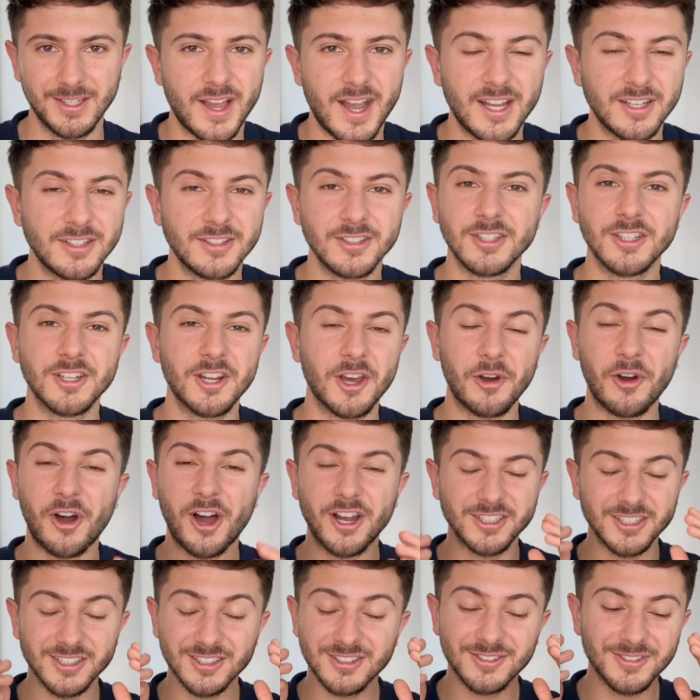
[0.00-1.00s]
And you know, I
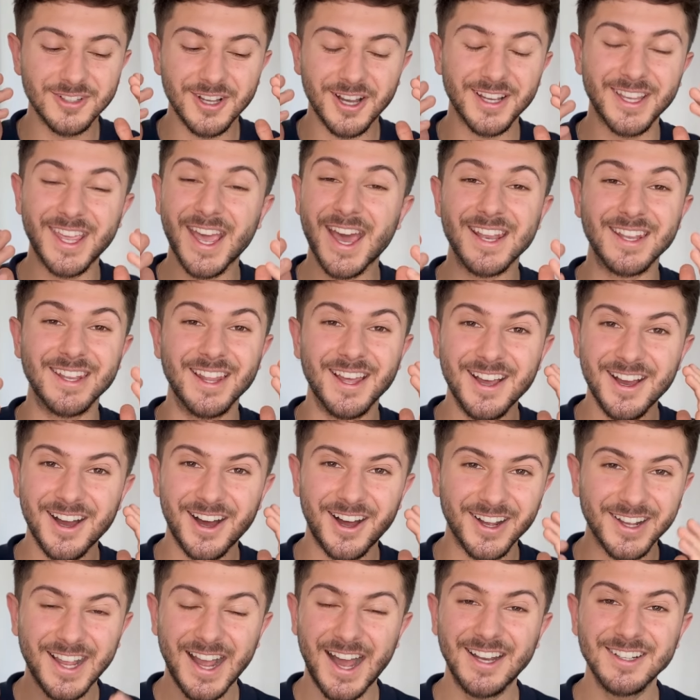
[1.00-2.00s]
just, again,
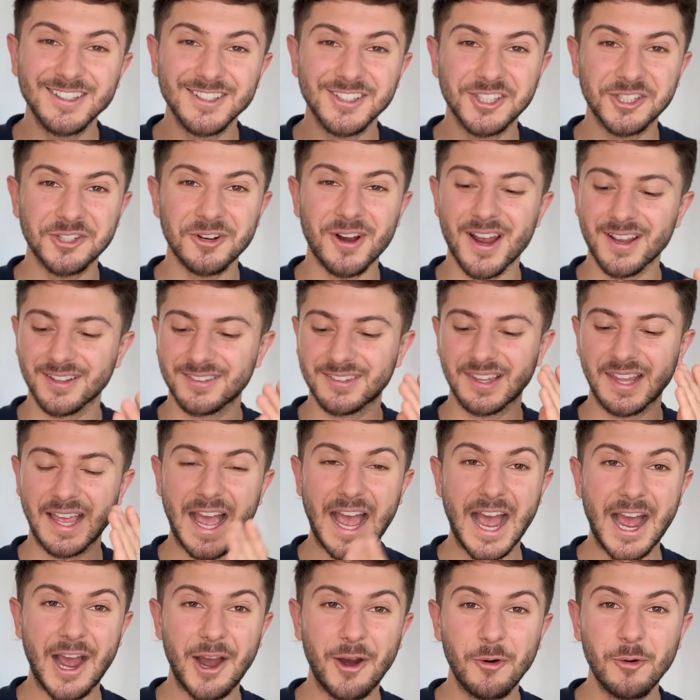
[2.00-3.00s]
I can't stress
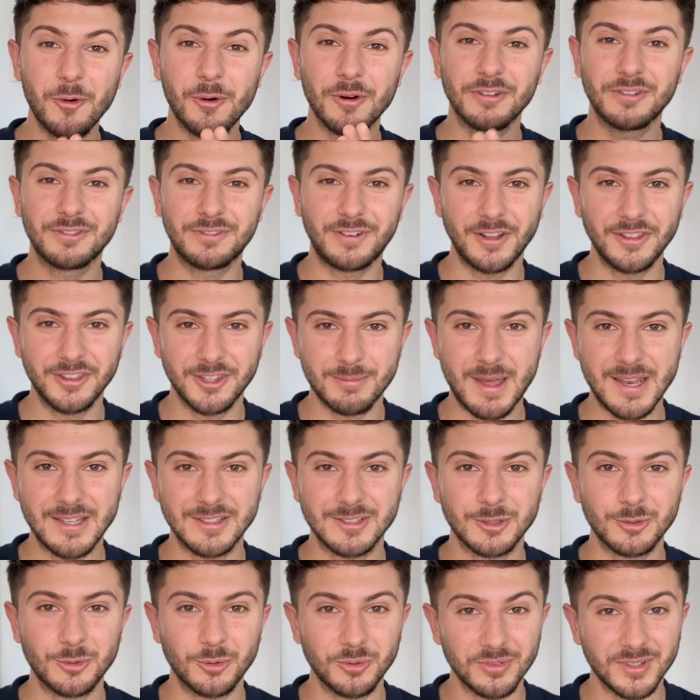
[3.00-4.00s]
how
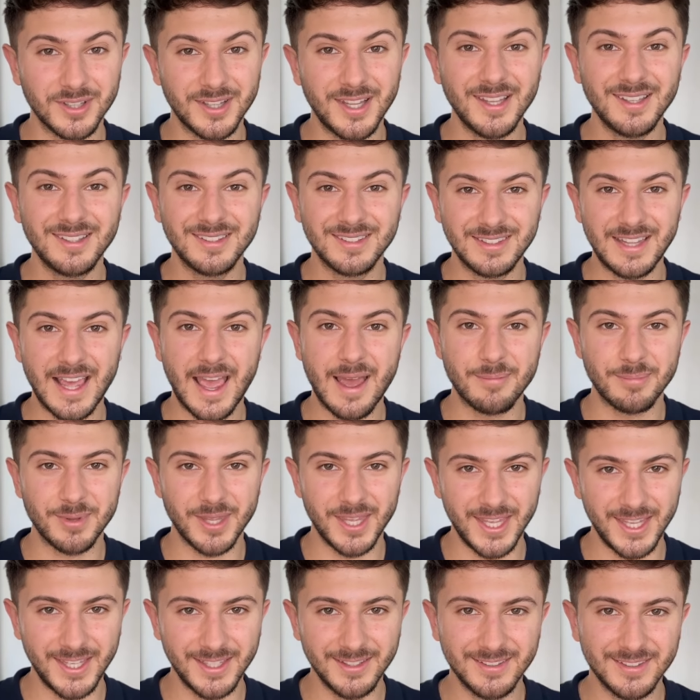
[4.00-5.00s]
fundamental this step
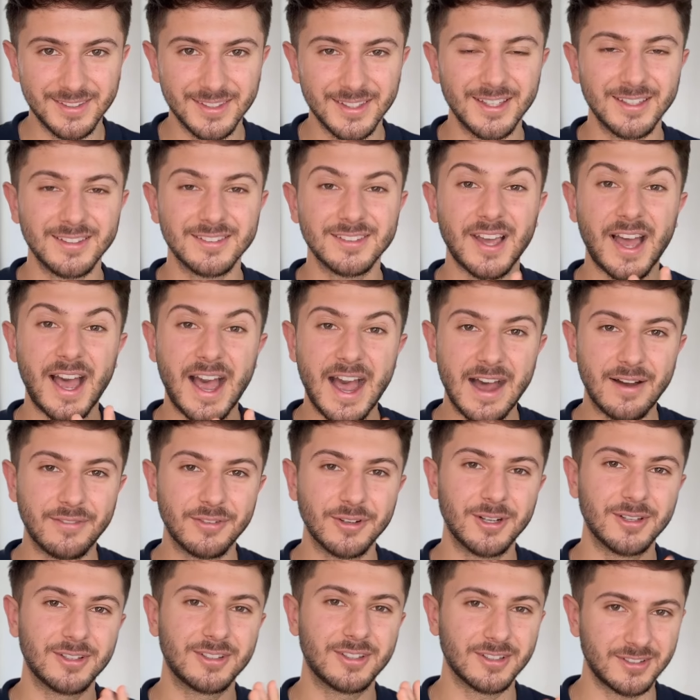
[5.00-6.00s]
is to having
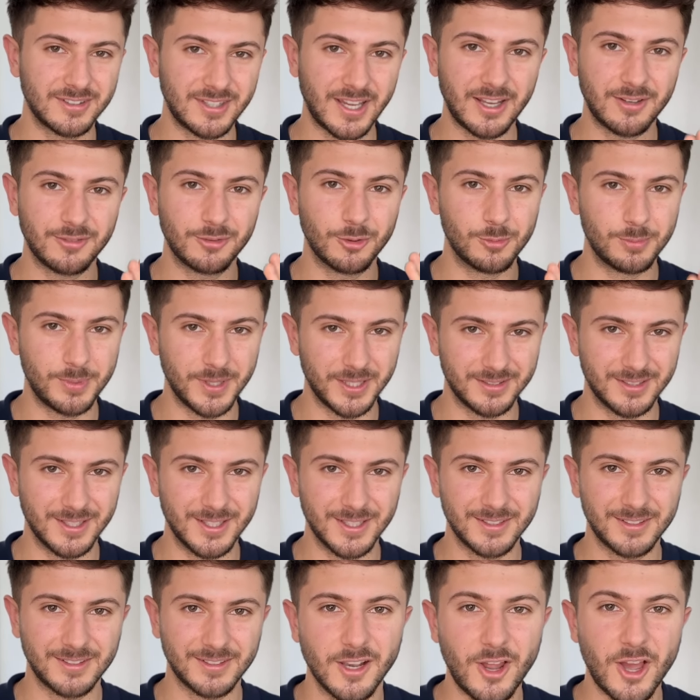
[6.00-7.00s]
a successful
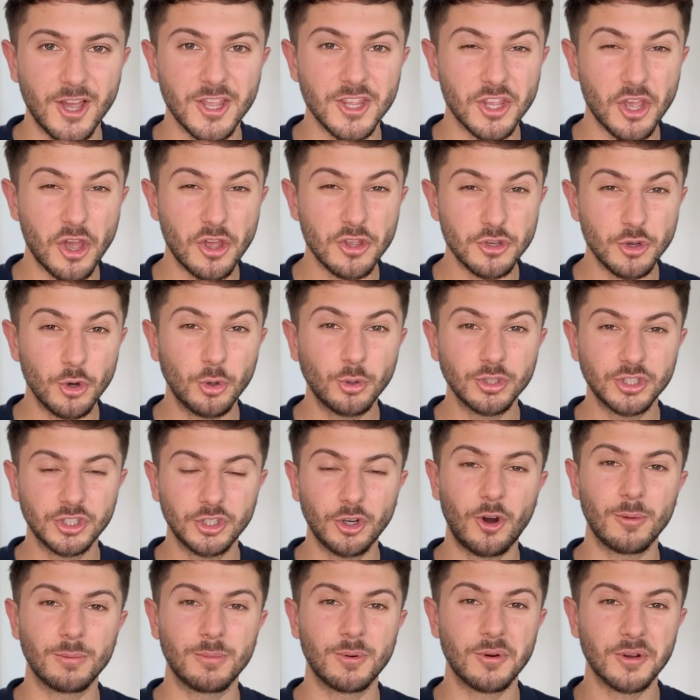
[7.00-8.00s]
business. Like, your
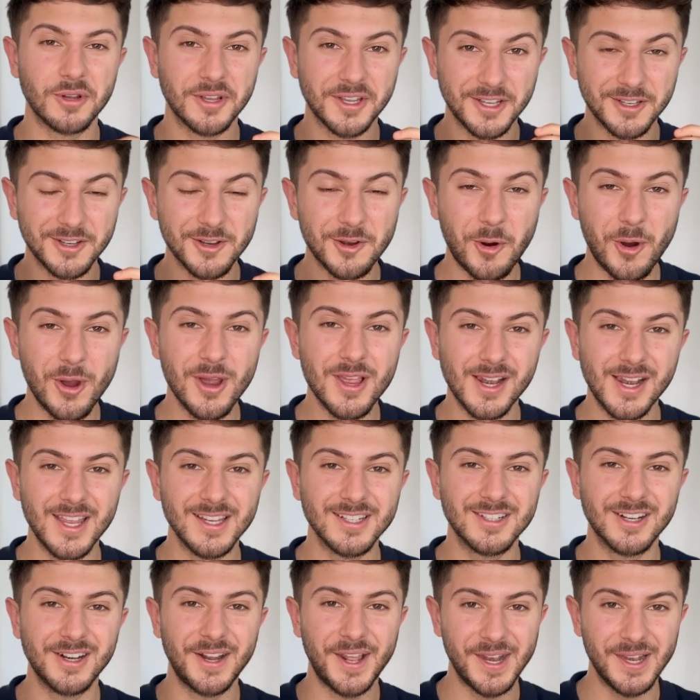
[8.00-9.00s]
shop can quite
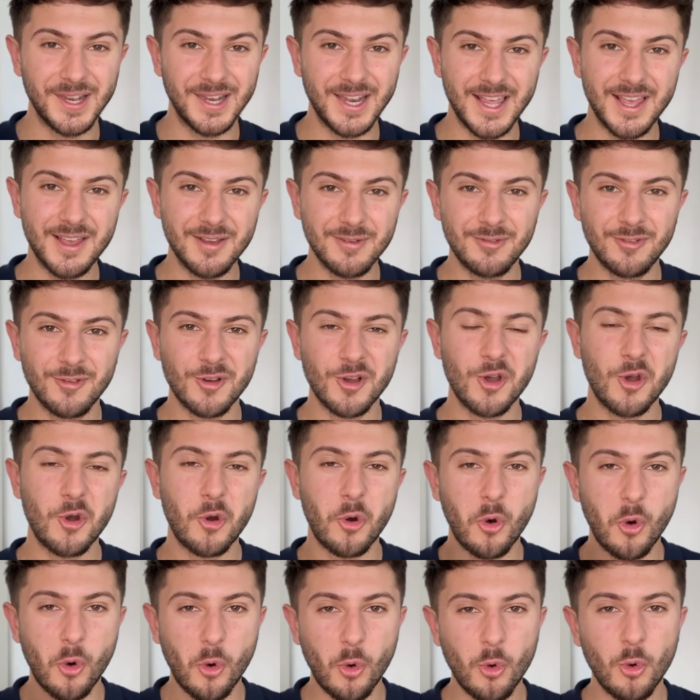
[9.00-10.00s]
literally live
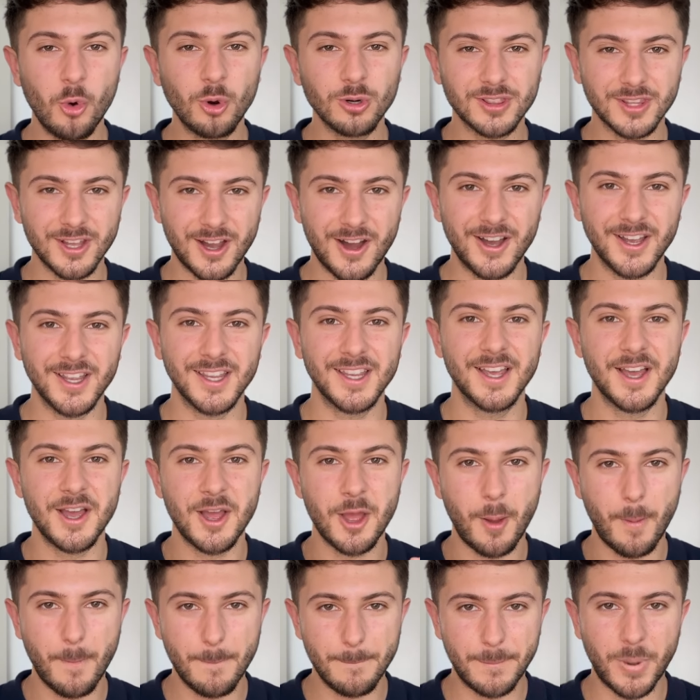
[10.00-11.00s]
or die
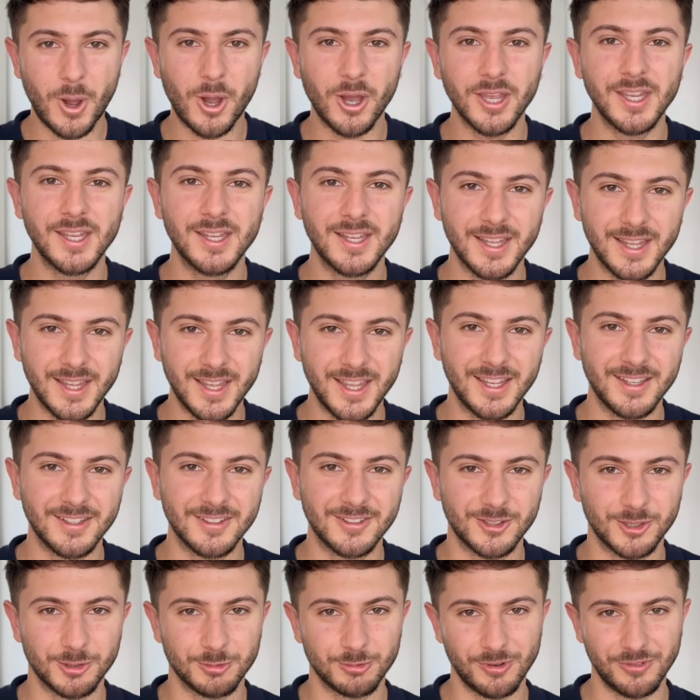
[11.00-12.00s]
by
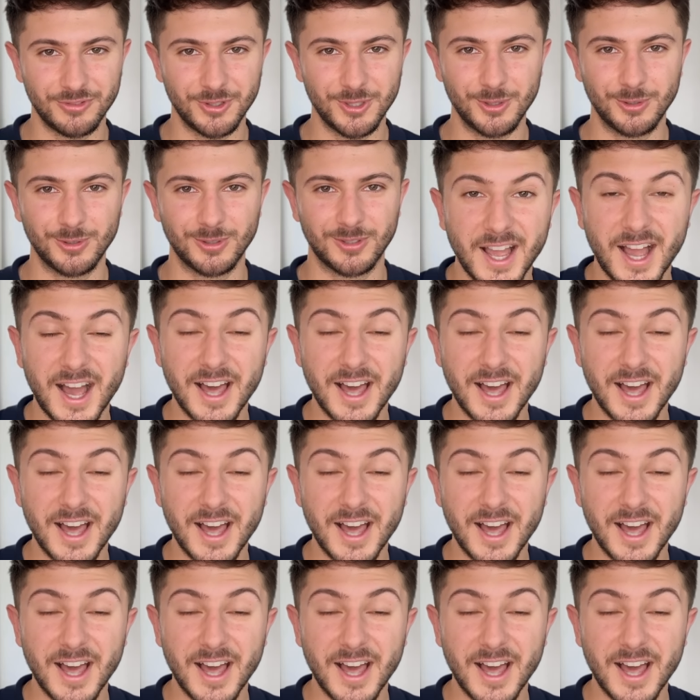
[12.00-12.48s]
its reviews.